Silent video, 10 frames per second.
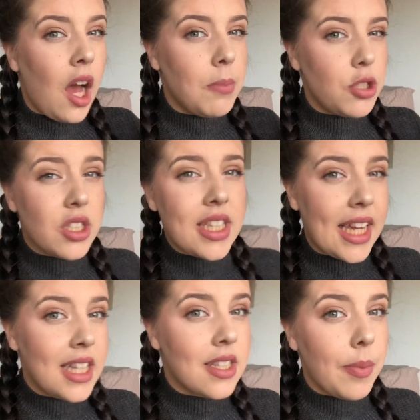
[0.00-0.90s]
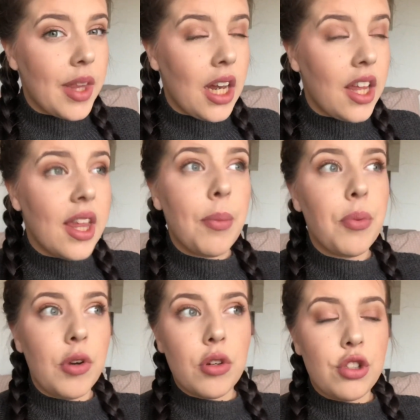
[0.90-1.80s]
I'm just thinking something like that, but
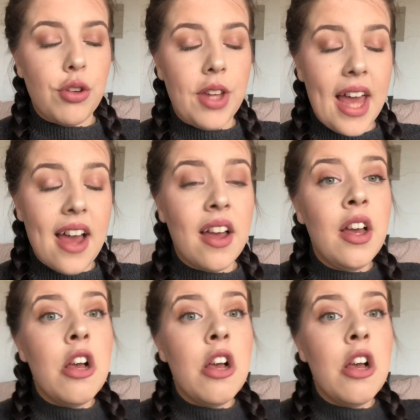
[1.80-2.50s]
we're not sure yet.